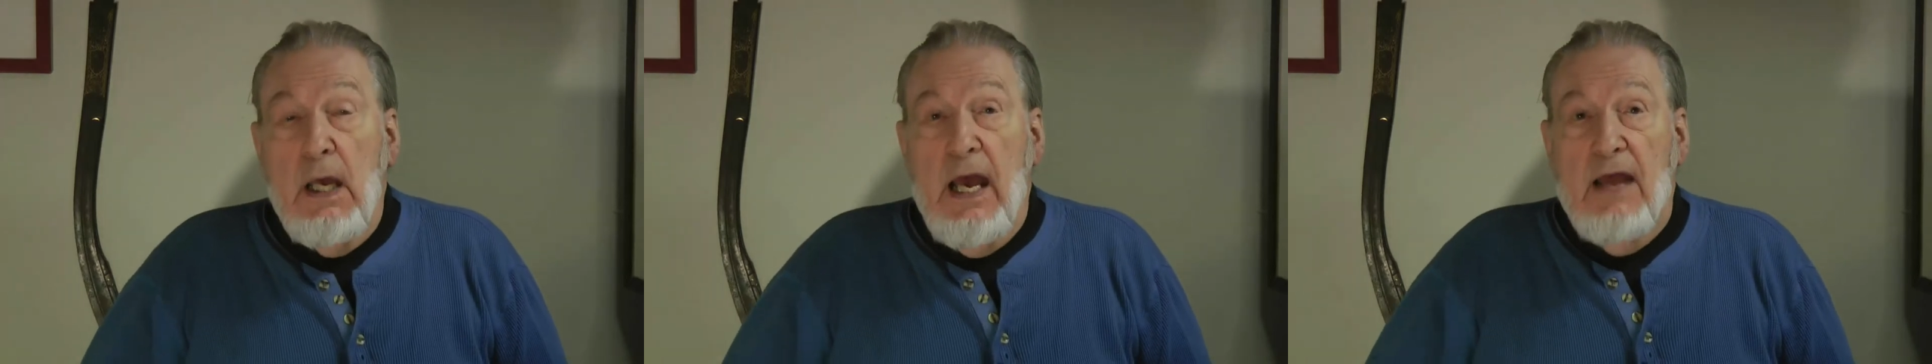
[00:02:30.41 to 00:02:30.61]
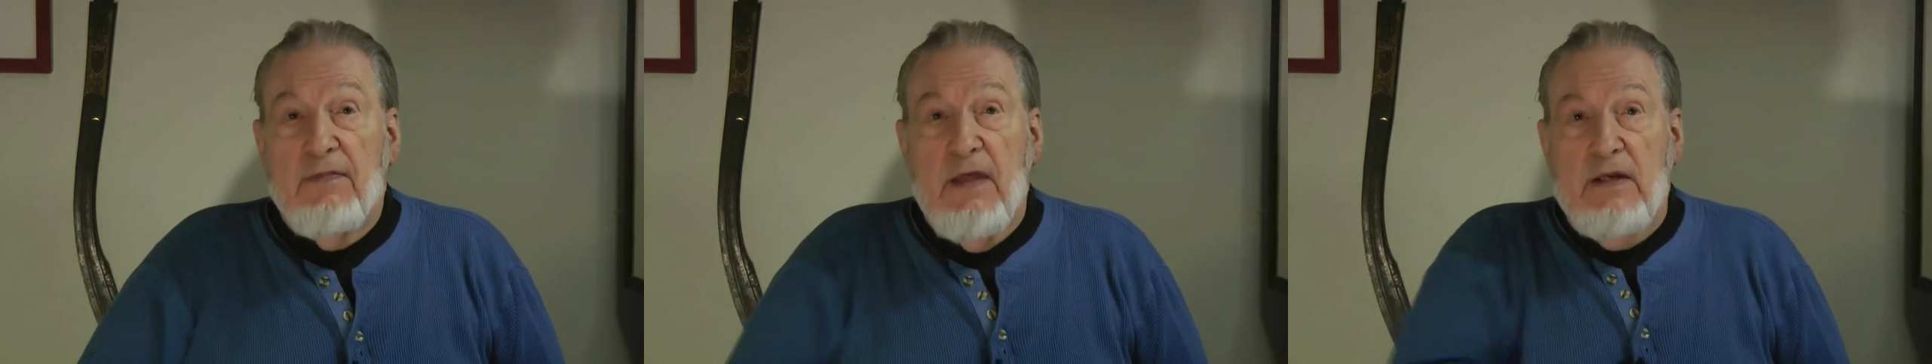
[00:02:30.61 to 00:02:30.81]

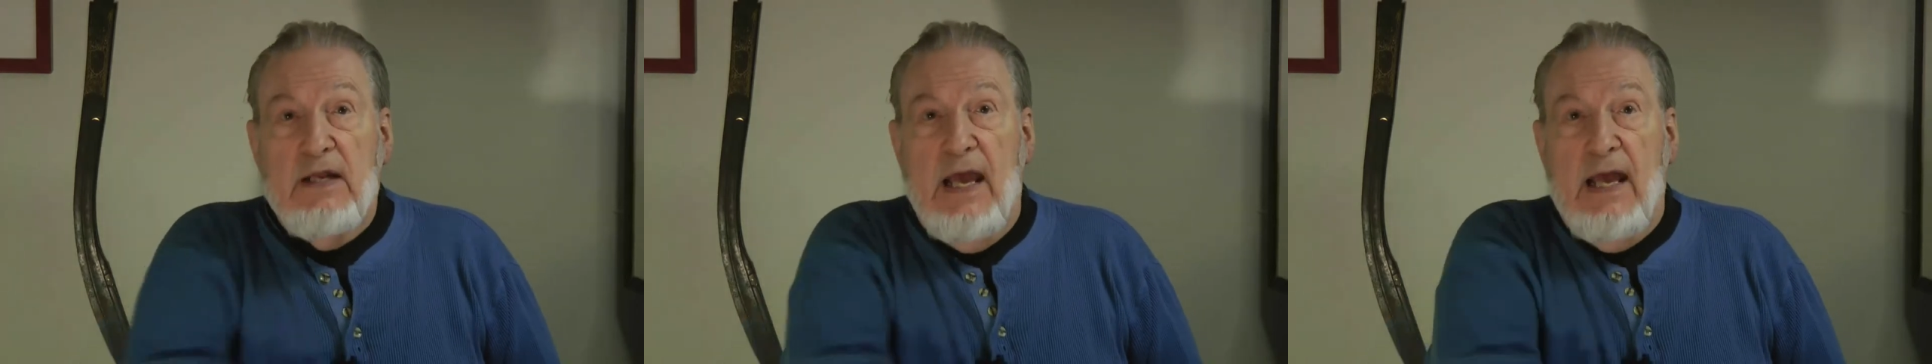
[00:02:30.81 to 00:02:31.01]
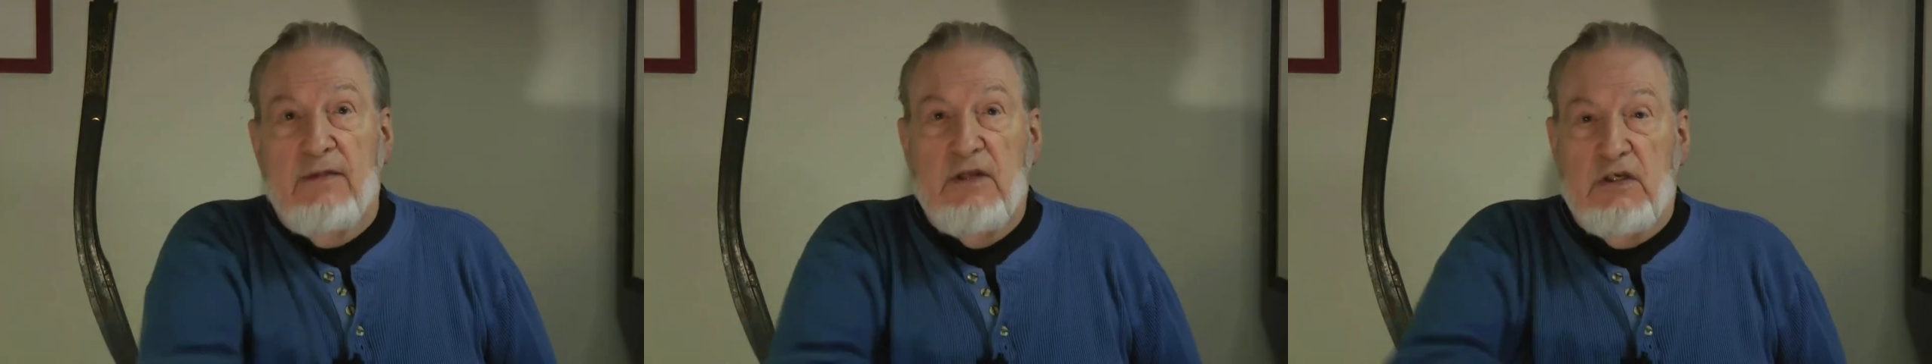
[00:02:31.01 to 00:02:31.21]
and then
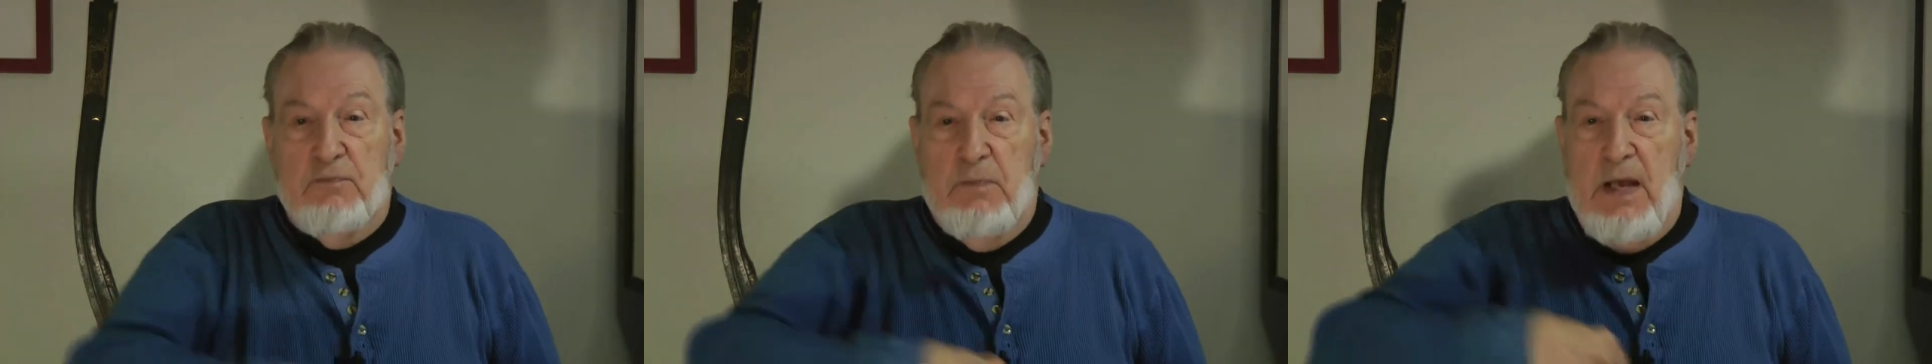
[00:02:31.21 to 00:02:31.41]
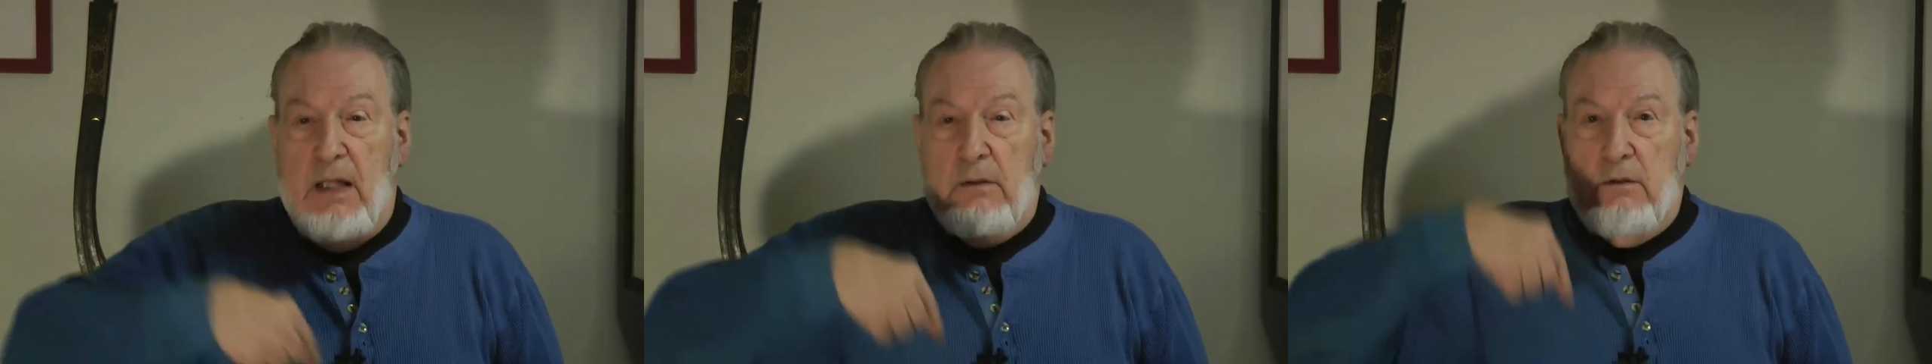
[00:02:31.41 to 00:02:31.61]
you had this
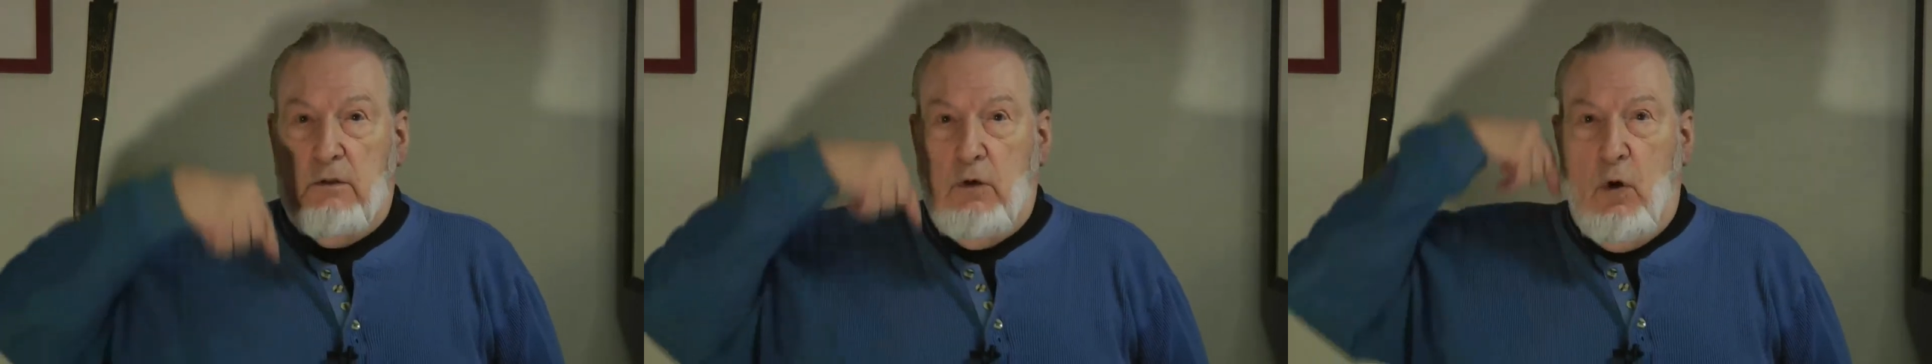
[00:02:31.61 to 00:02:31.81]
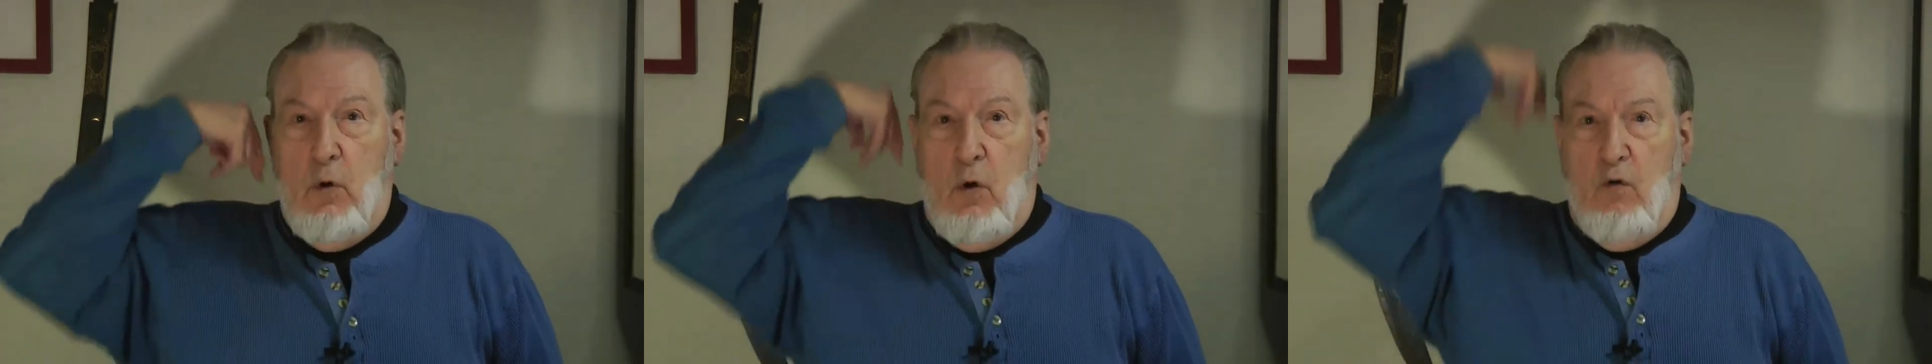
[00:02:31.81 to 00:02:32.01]
belt
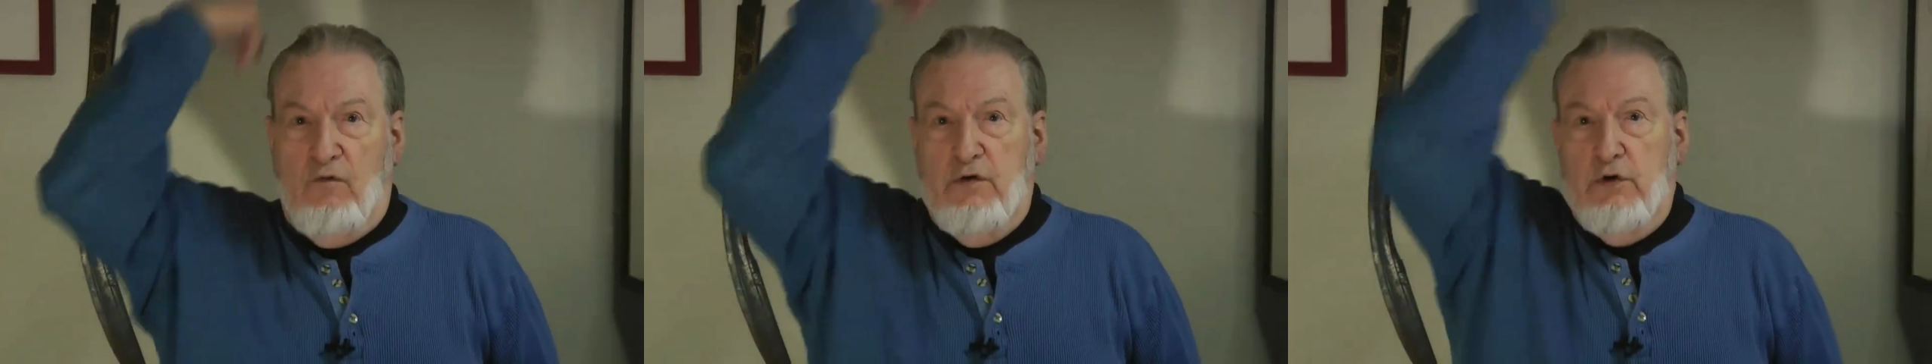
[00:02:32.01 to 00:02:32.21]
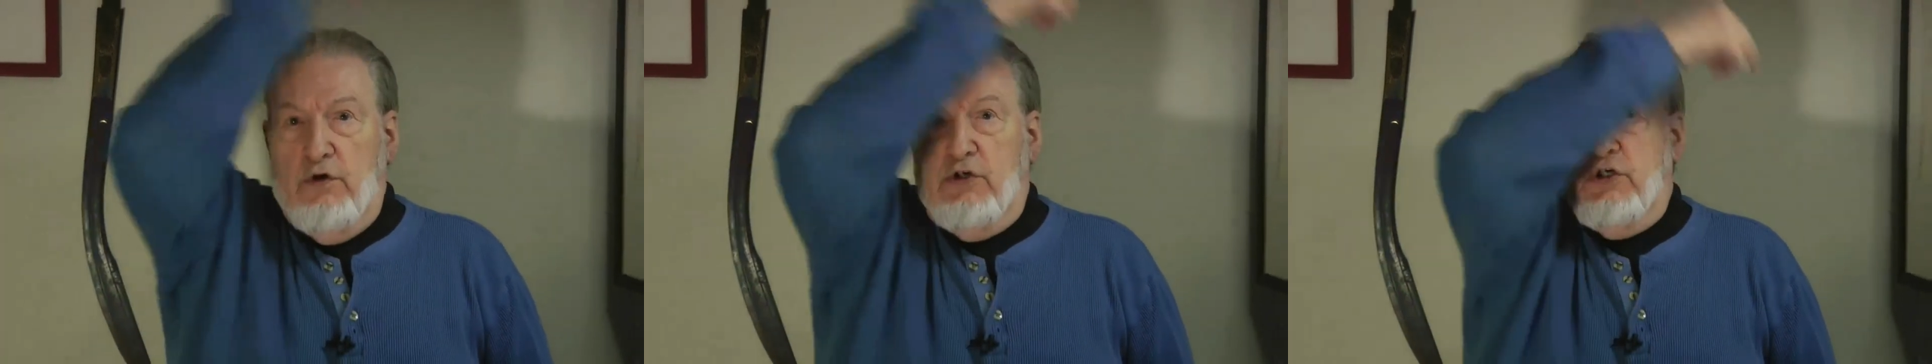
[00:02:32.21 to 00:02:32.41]
go
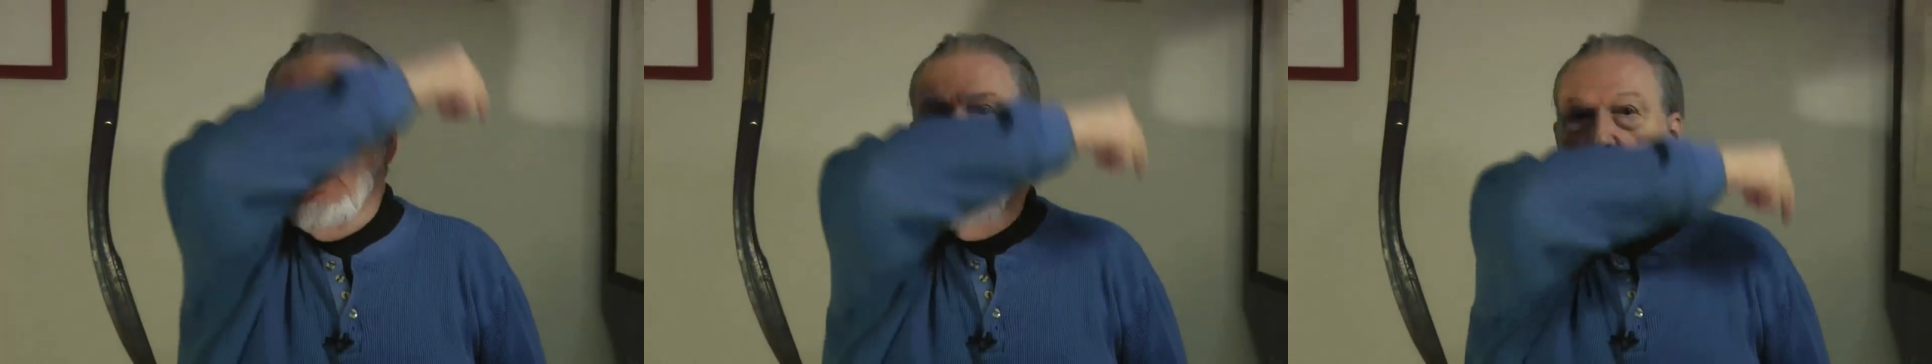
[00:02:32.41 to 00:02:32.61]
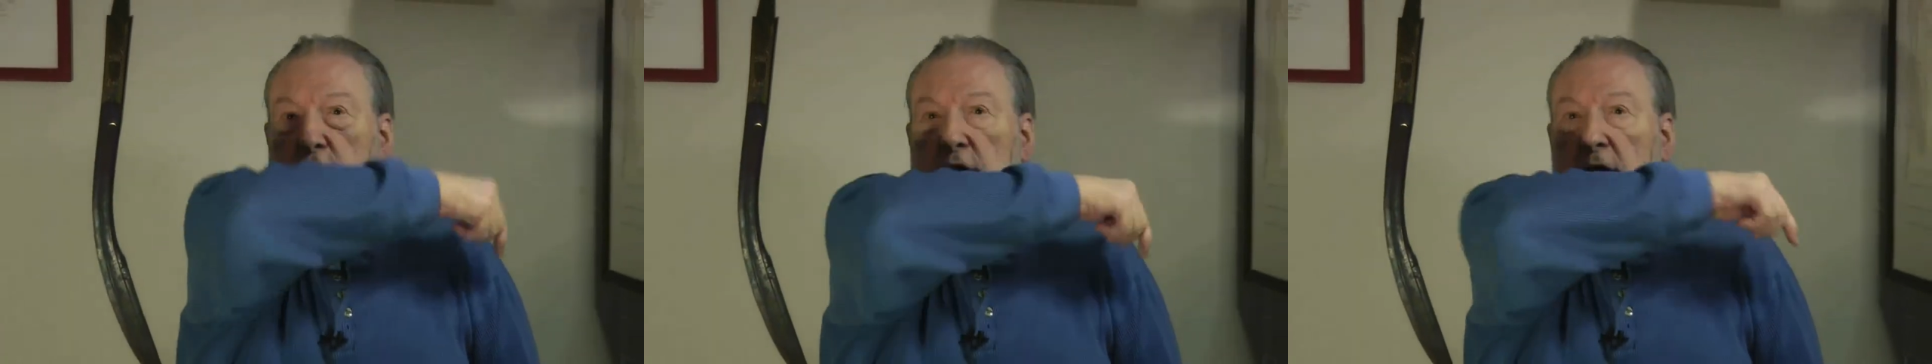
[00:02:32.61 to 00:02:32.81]
over your
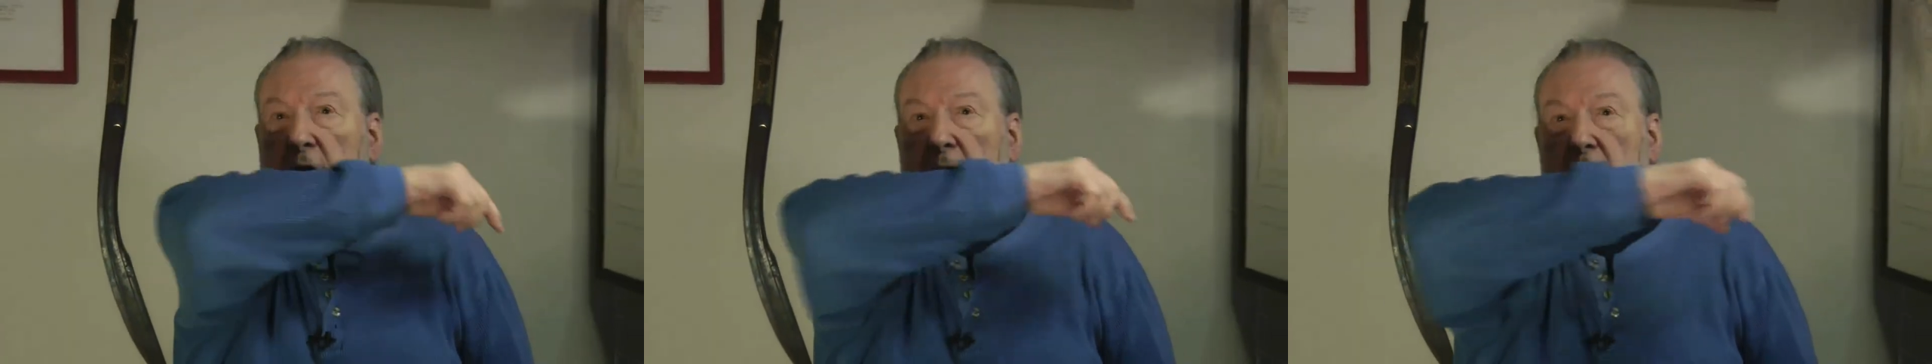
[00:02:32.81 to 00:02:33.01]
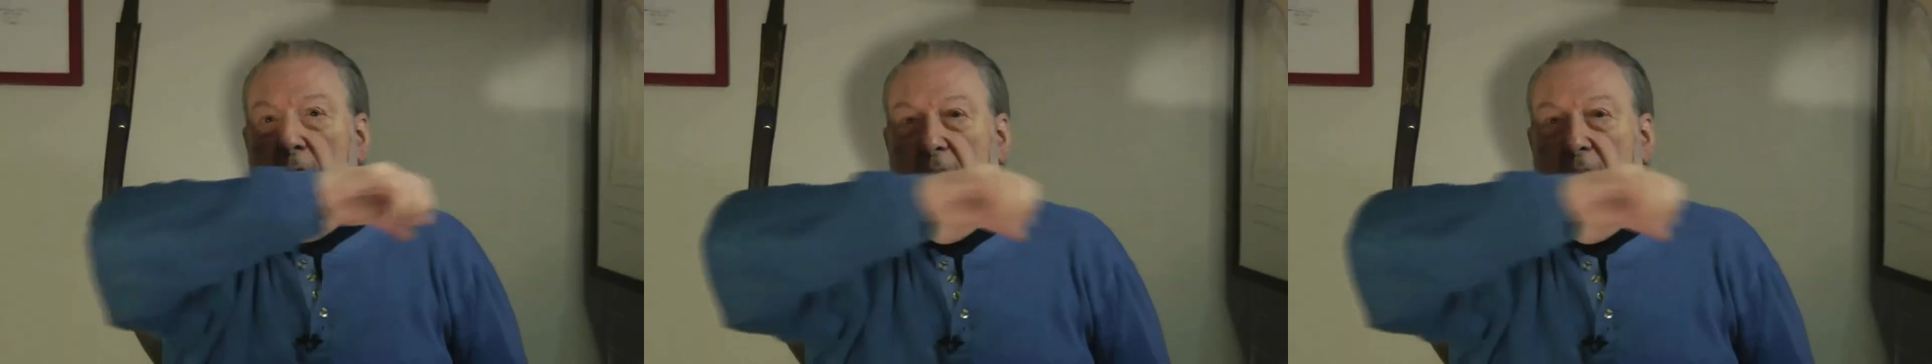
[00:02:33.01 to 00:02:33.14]
shoulder,